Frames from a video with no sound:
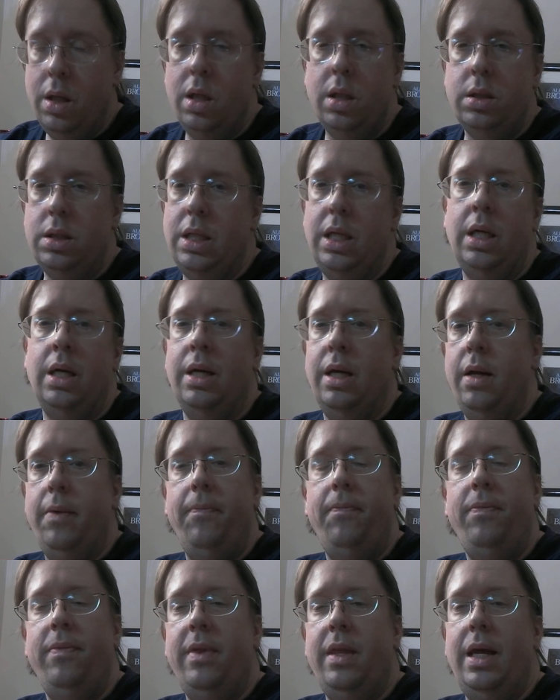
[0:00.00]
See,
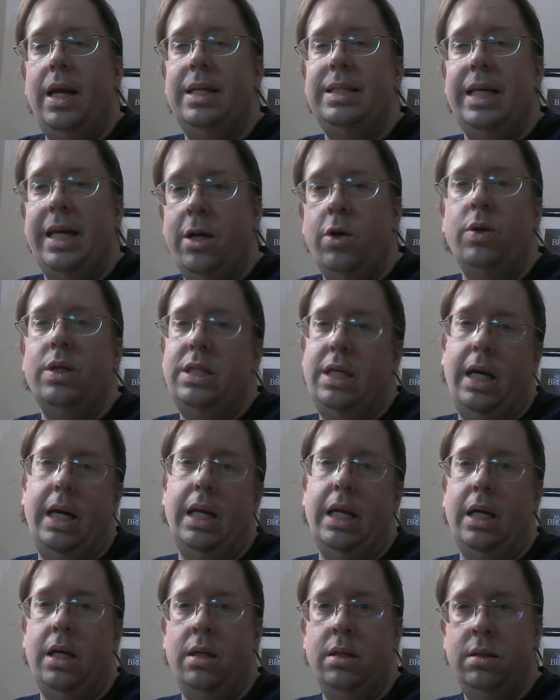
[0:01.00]
it's irritating.